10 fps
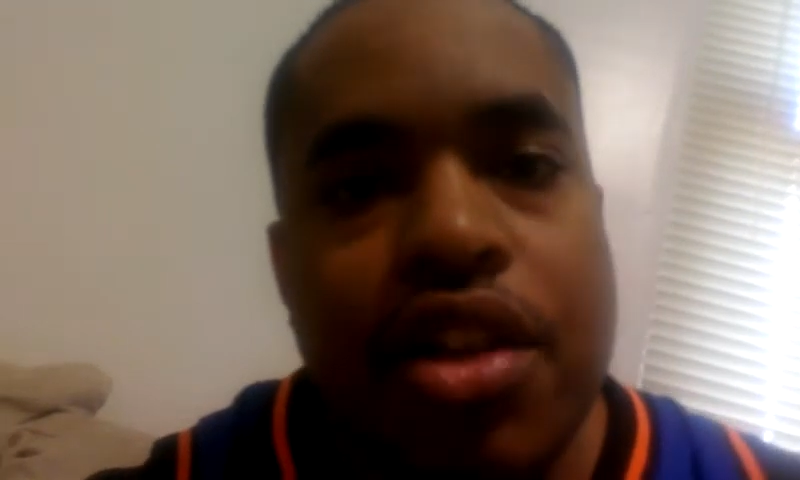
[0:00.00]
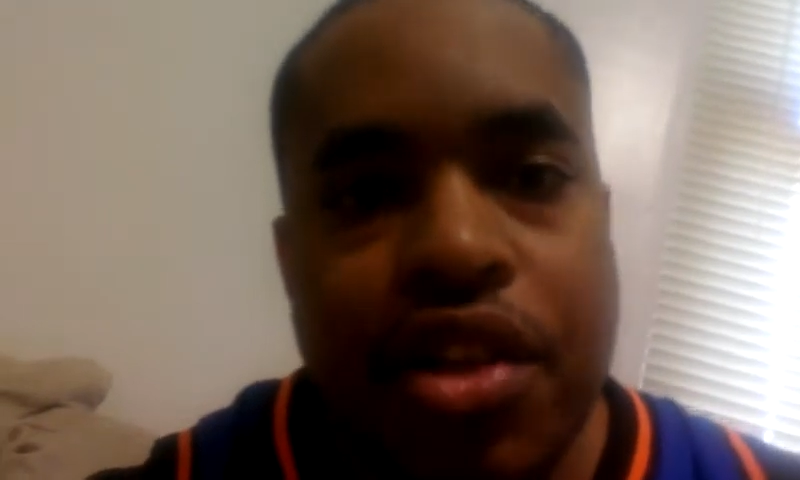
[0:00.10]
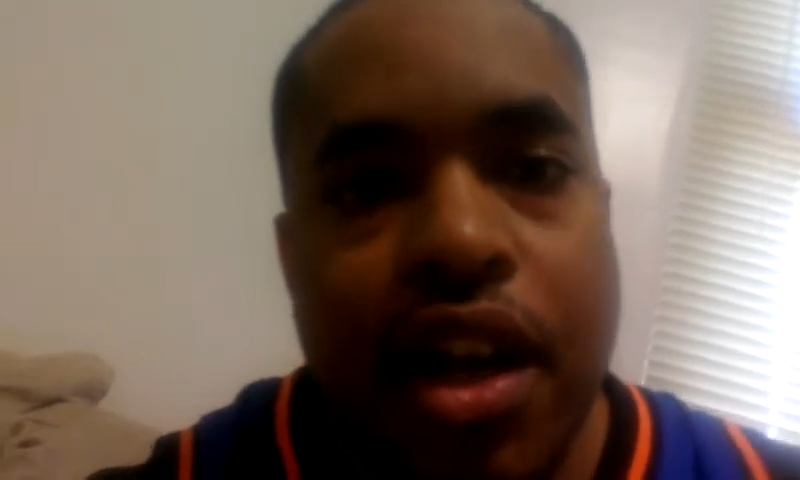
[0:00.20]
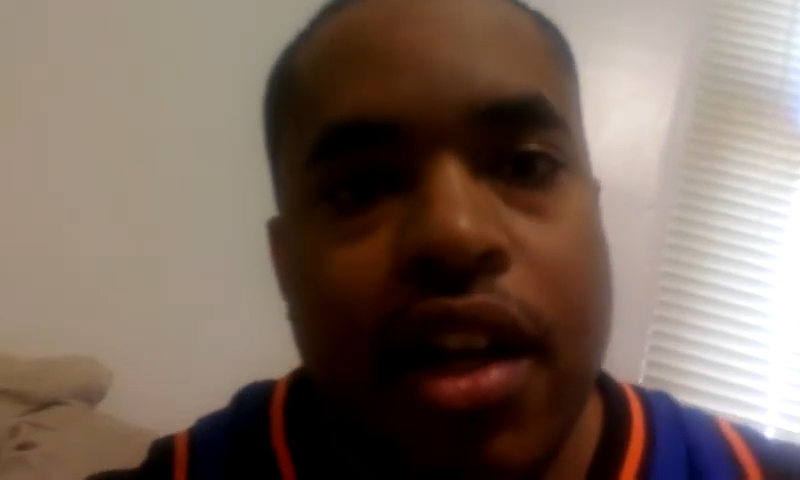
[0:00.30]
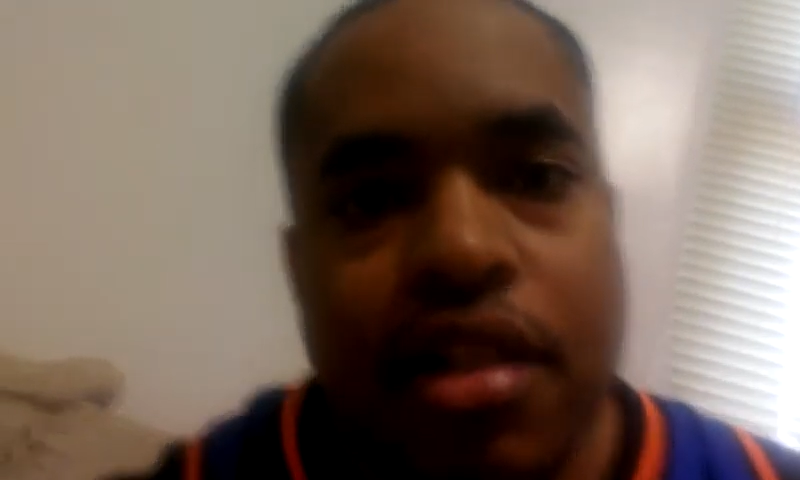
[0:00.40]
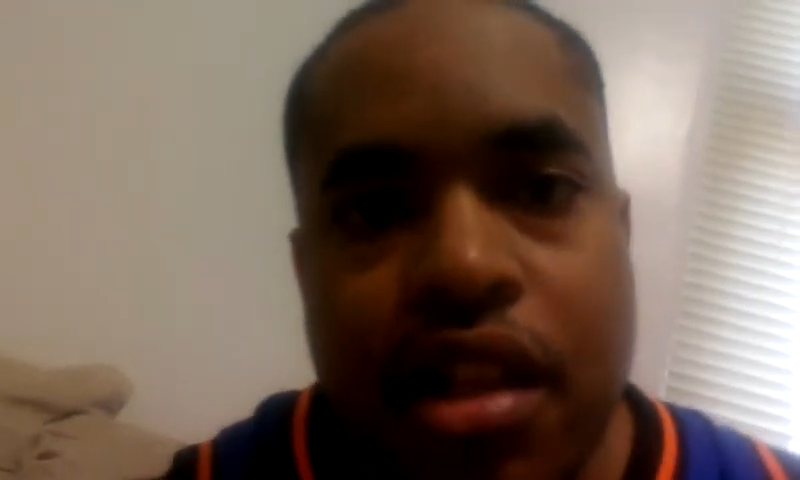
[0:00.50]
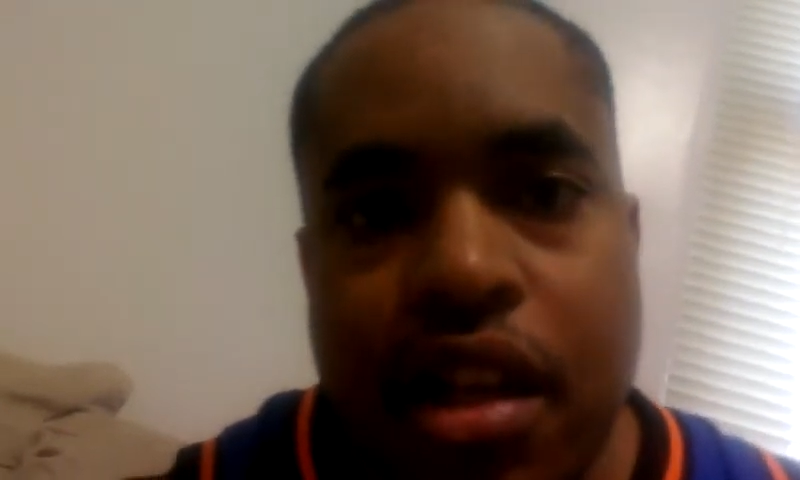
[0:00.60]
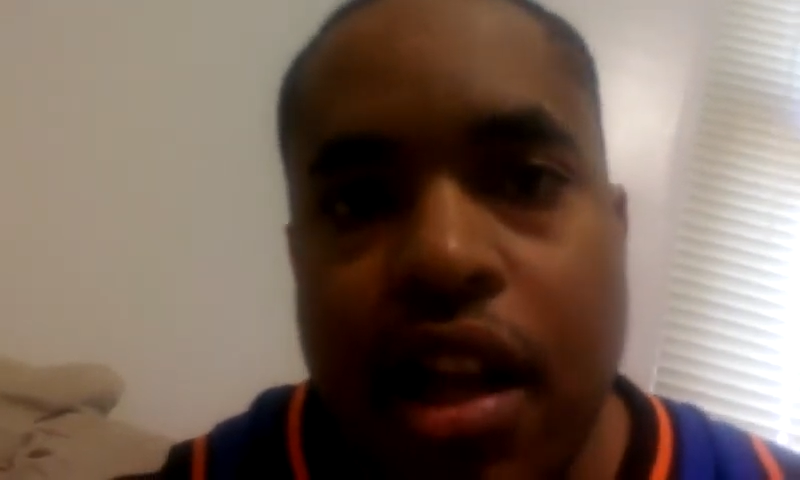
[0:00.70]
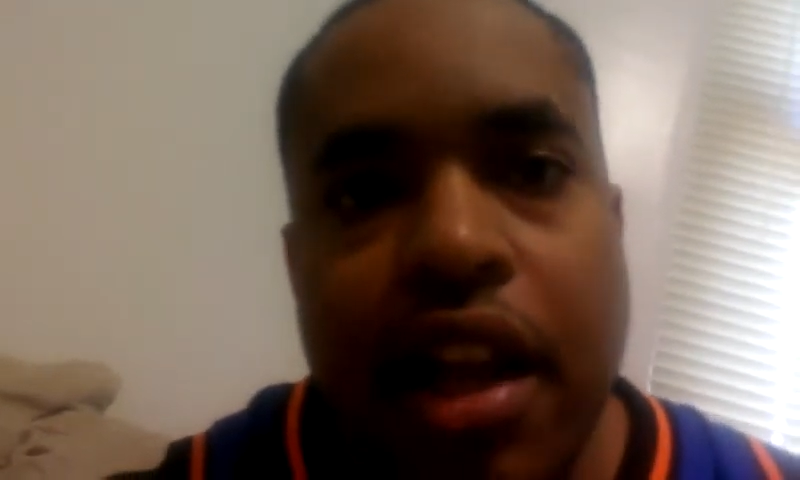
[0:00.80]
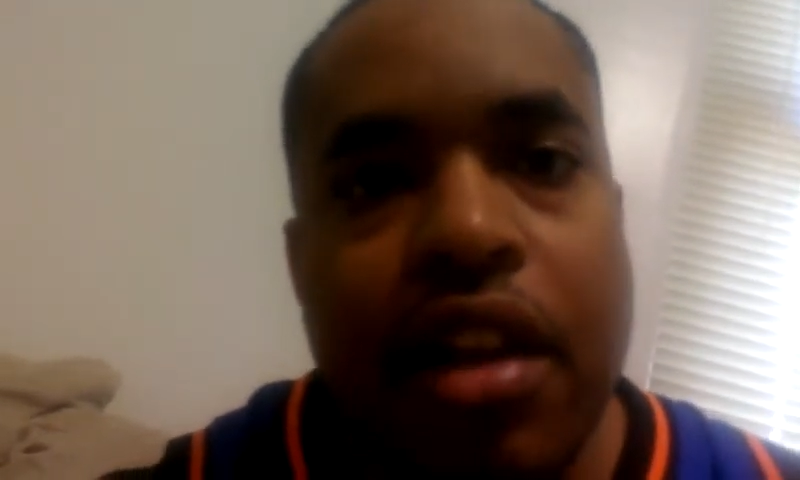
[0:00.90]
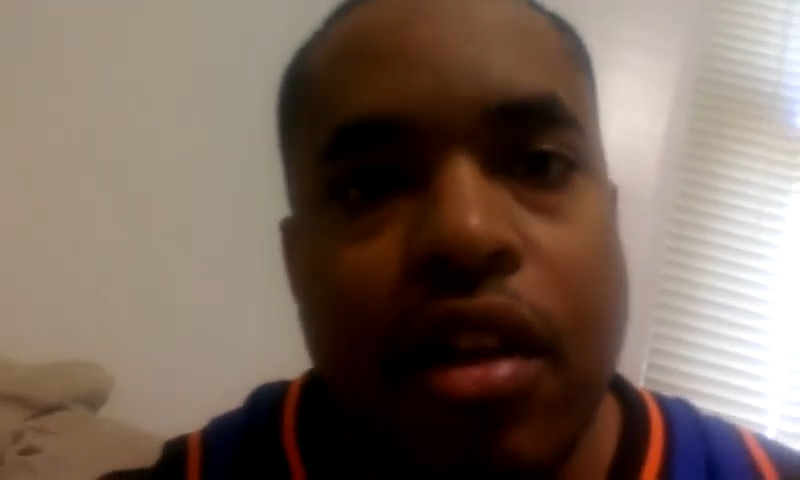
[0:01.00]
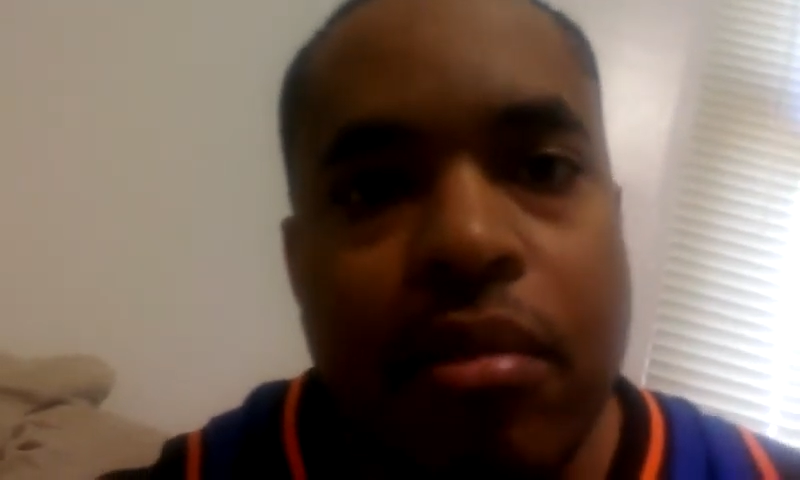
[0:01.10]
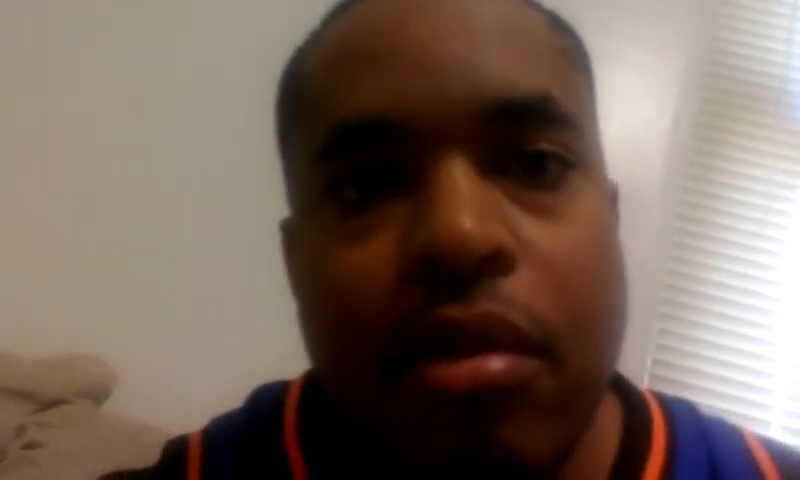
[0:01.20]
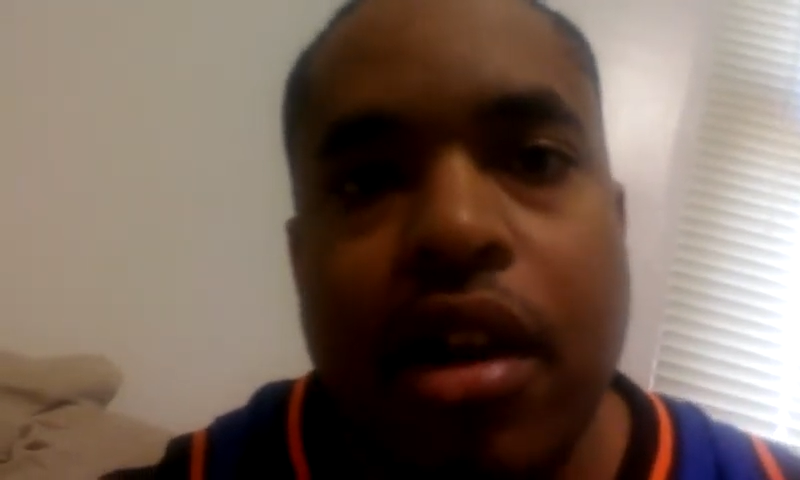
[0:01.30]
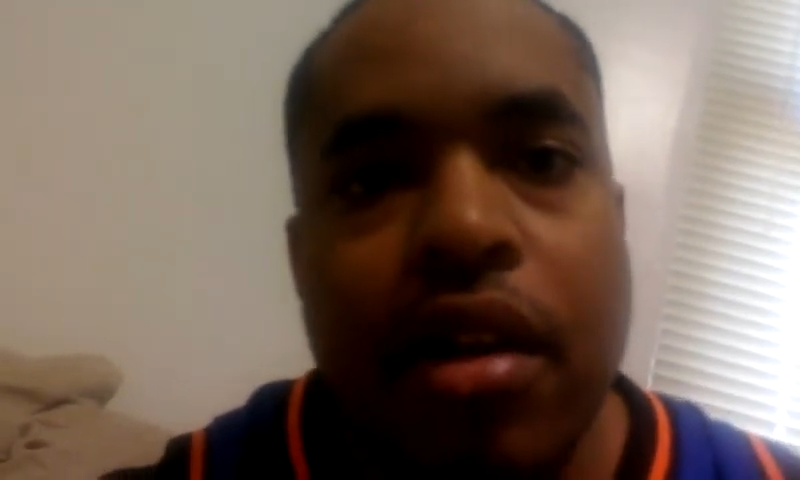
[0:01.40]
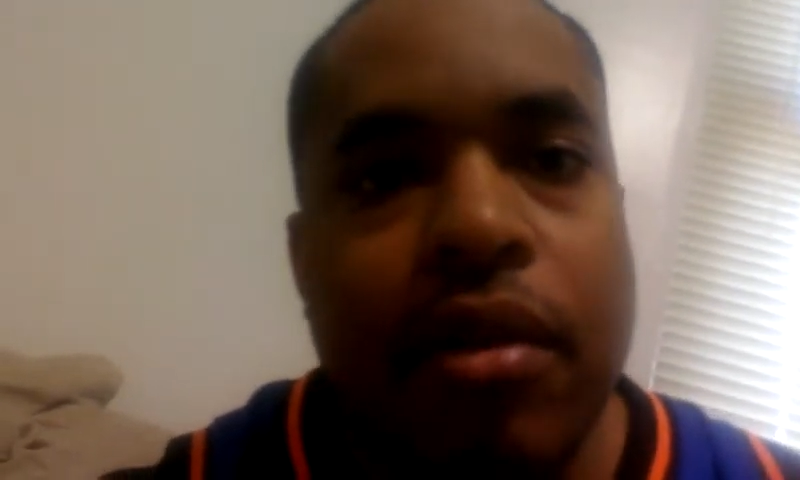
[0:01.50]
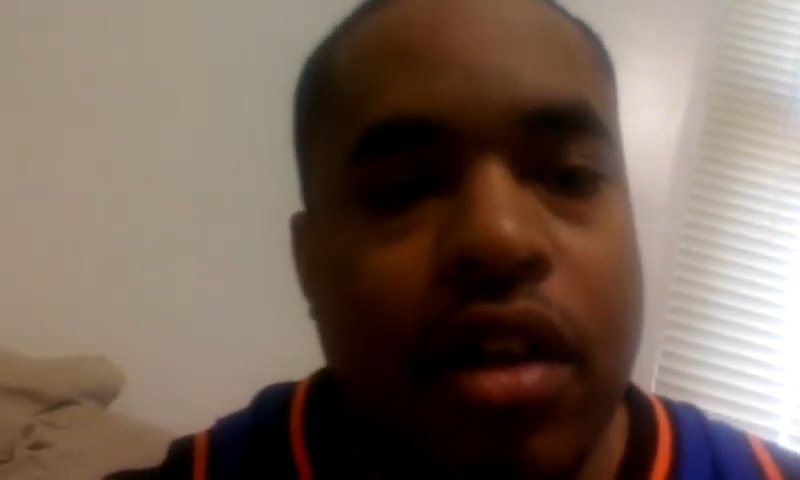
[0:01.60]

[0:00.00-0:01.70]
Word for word: John Cena ain't nothing but a